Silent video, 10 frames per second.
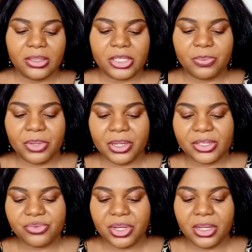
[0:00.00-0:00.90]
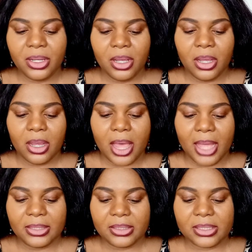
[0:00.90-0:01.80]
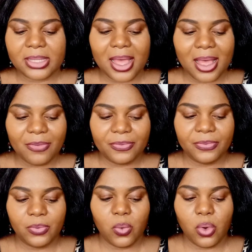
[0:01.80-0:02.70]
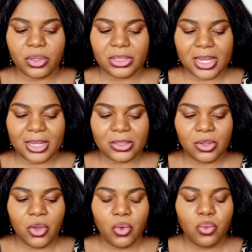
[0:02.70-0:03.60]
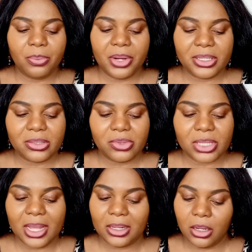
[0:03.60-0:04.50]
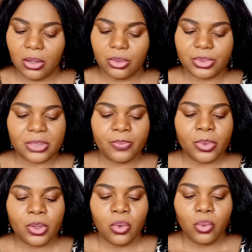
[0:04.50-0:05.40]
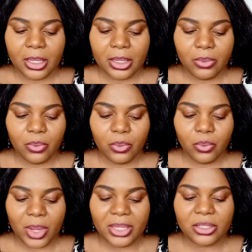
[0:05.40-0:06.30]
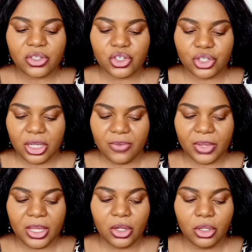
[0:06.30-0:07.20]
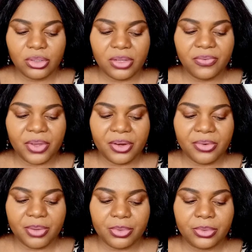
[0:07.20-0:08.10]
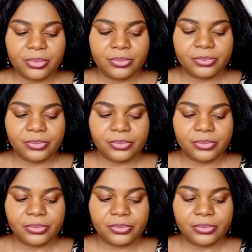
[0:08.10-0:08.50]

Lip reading: dispensary and staff quarters with purses and clubs. When the chief, including Venerable